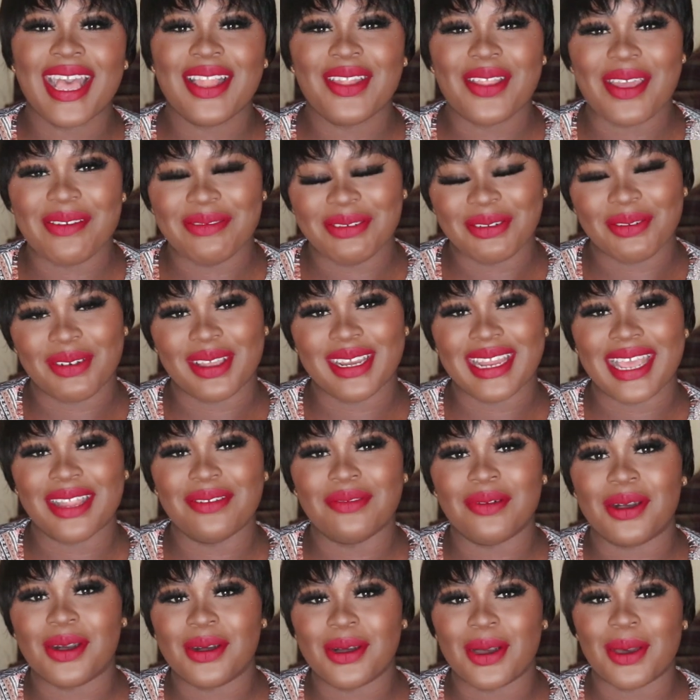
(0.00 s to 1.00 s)
Hello everyone
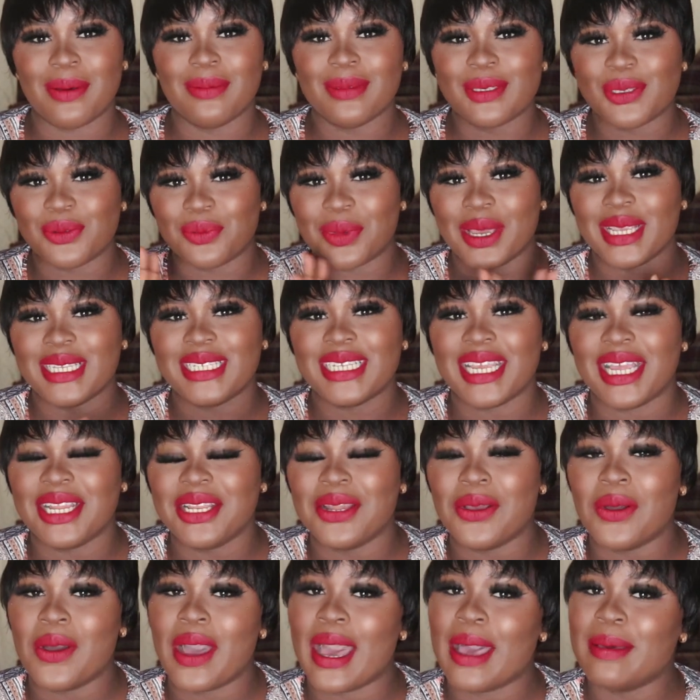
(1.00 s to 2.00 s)
and welcome to my
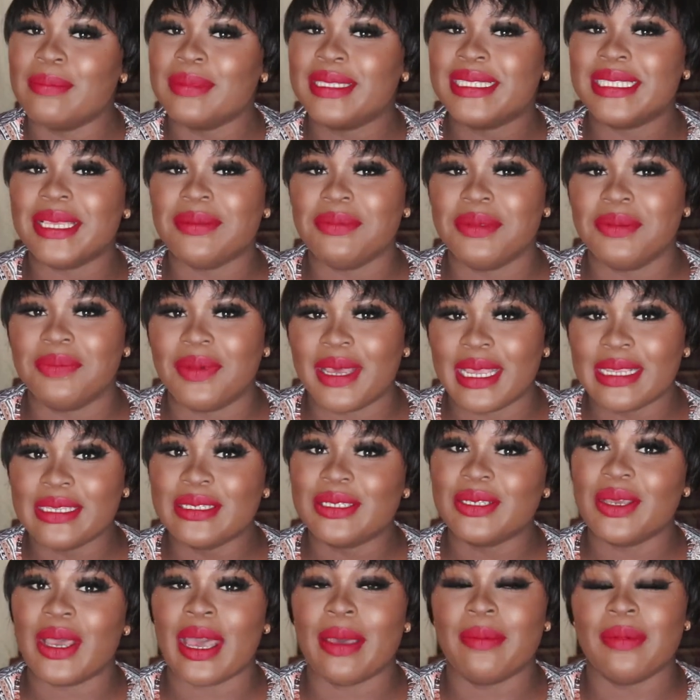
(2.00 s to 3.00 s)
channel. I'm
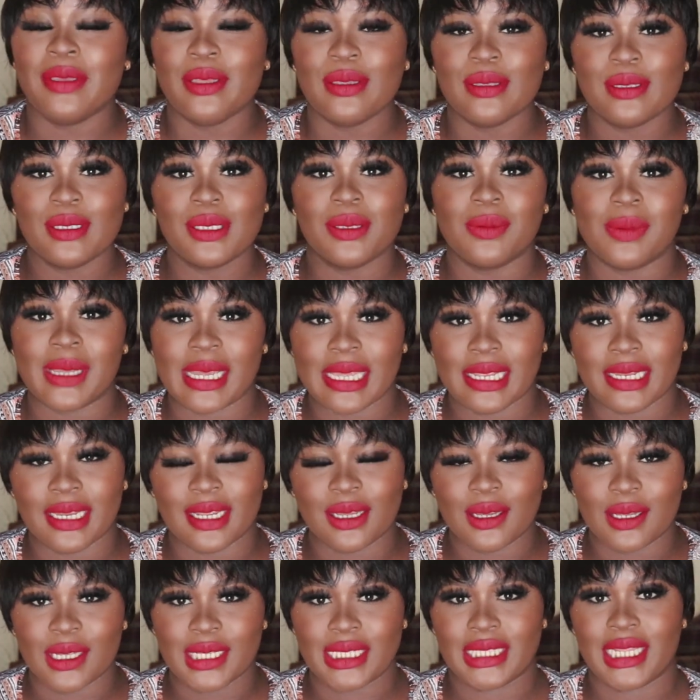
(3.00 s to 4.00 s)
Temmybanjo. I'm a YouTuber in
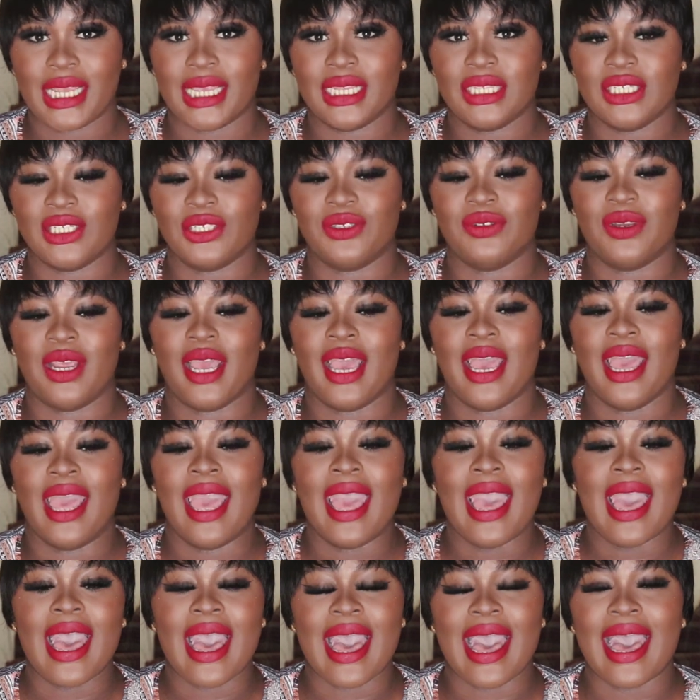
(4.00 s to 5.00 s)
Lagos, Nigeria.
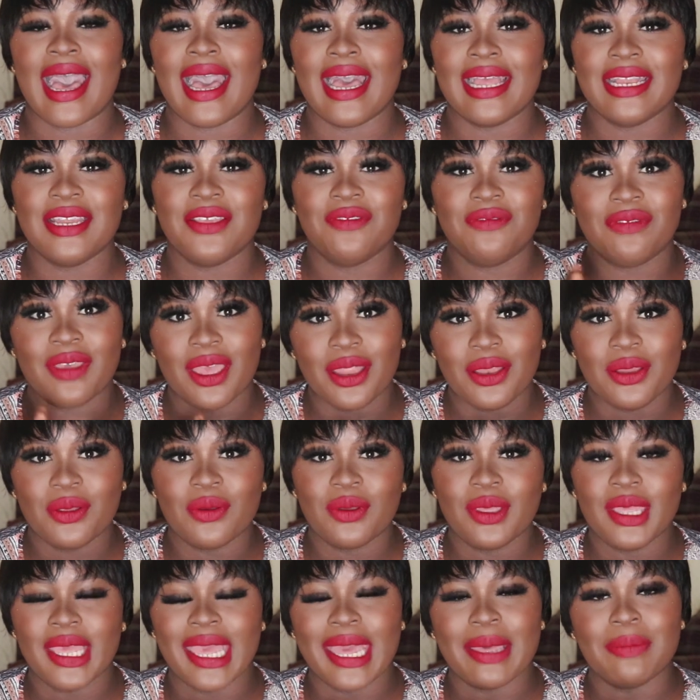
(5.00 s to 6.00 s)
And if you're
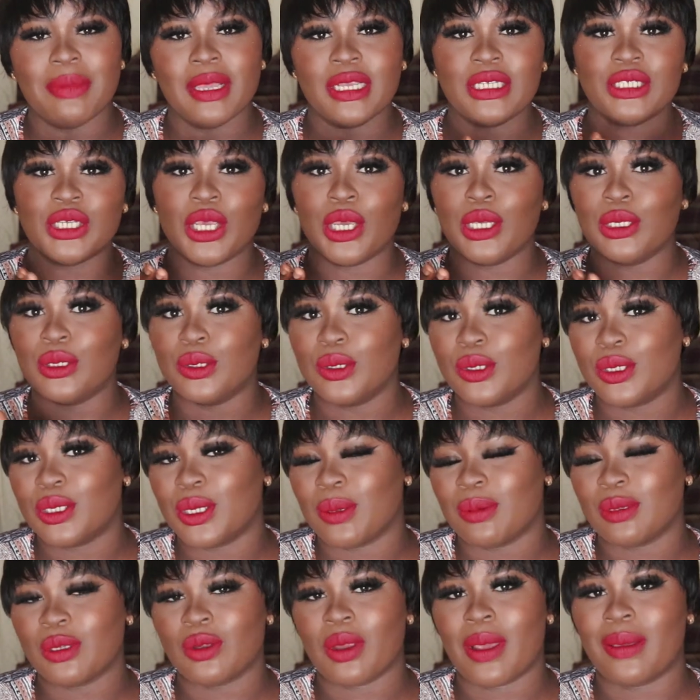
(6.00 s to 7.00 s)
new here, make sure you do
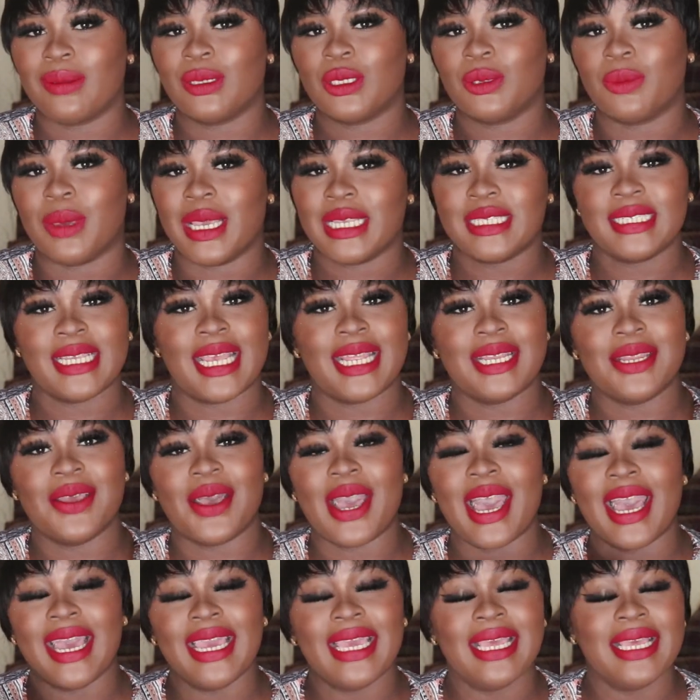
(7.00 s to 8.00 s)
subscribe to my
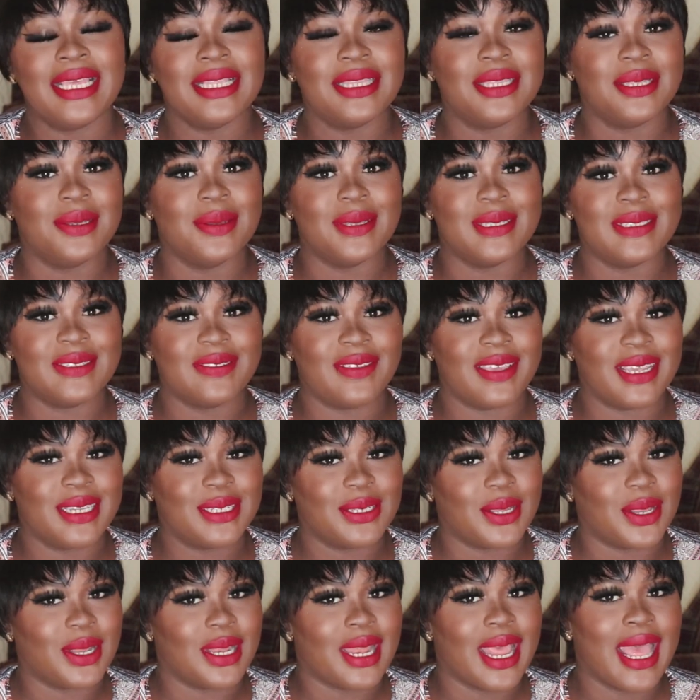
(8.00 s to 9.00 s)
channel and hit the
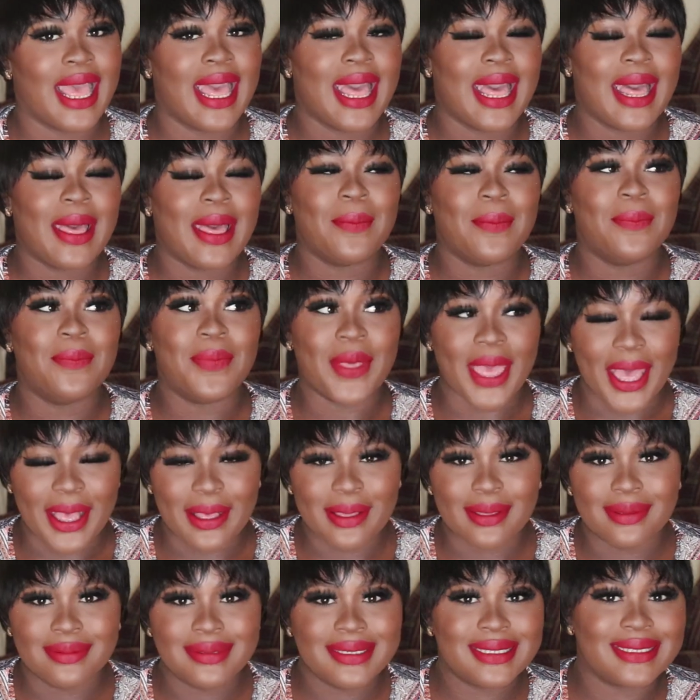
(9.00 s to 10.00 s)
notification
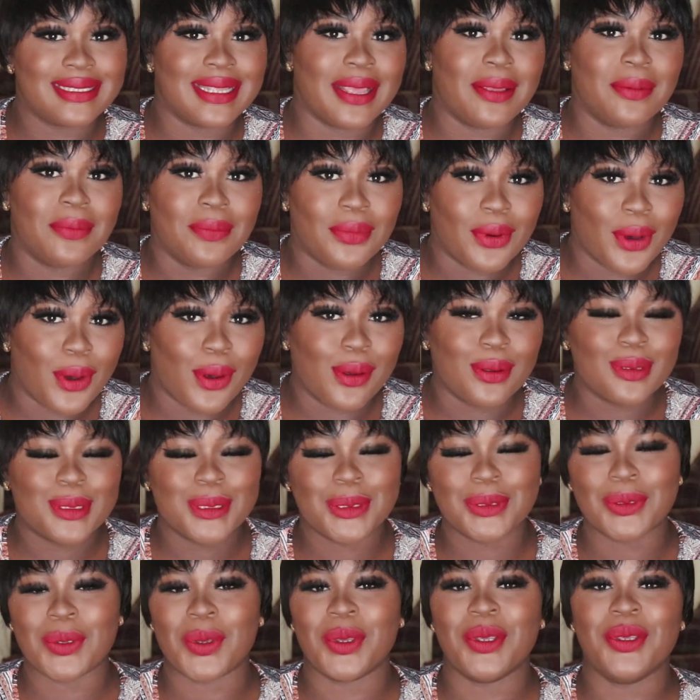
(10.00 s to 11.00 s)
bell symbol
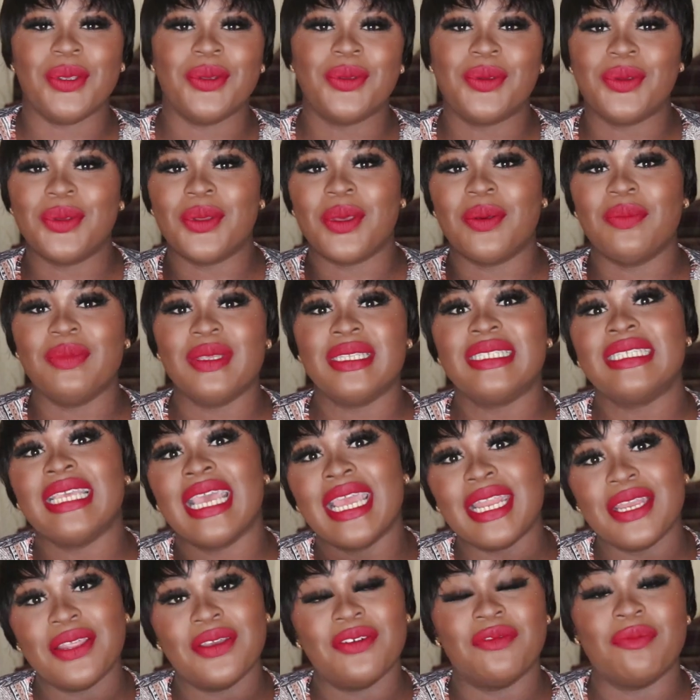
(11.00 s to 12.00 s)
so you do not miss
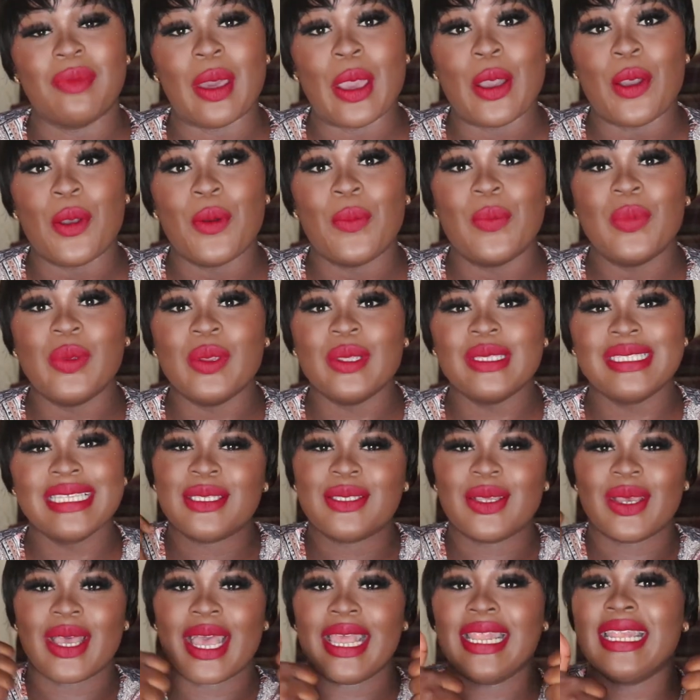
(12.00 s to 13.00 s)
any of my uploads.
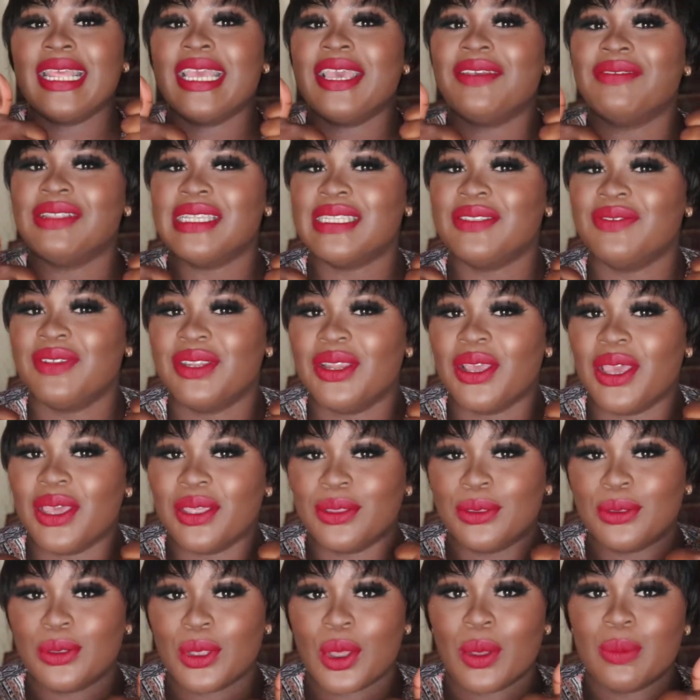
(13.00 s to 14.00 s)
So kindly give this video
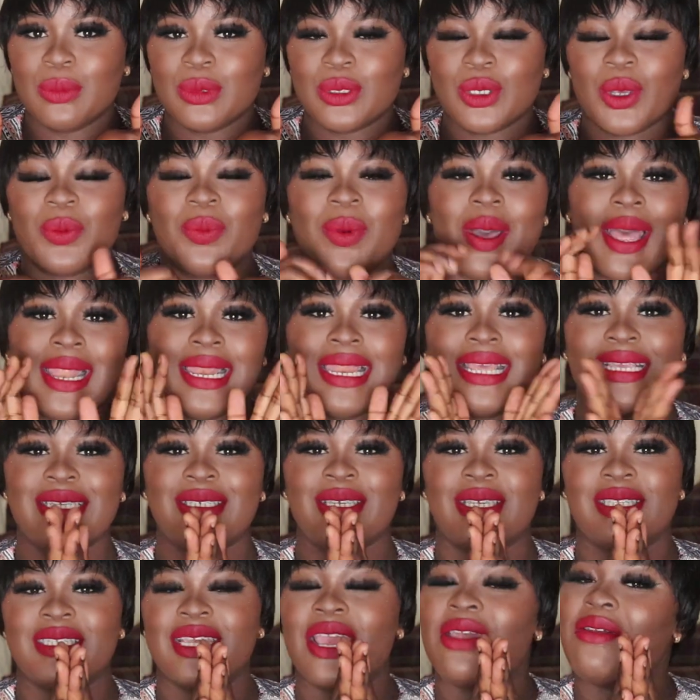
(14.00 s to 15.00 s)
a thumbs up and let's
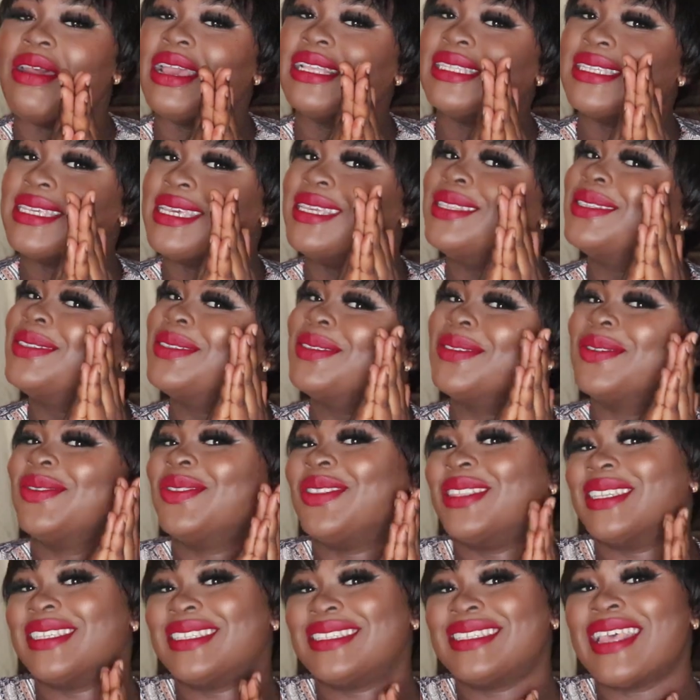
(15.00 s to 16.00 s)
just get right into
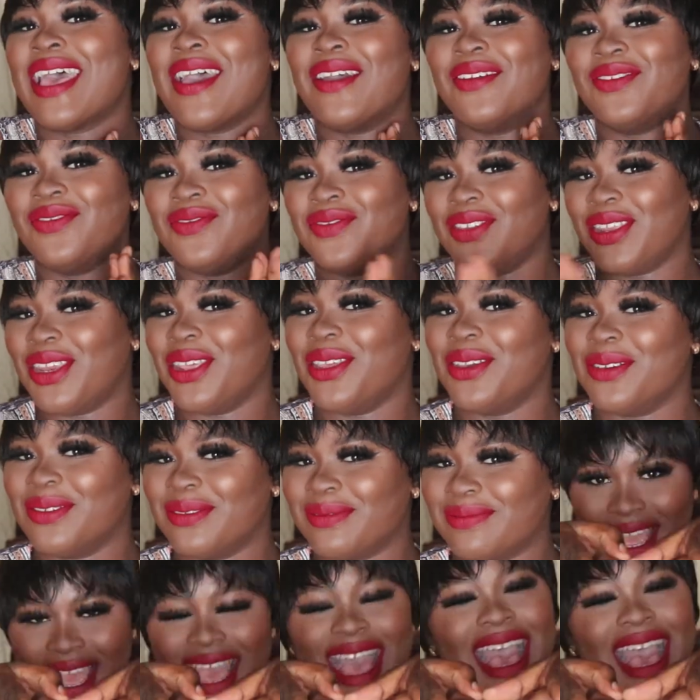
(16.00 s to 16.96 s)
this video.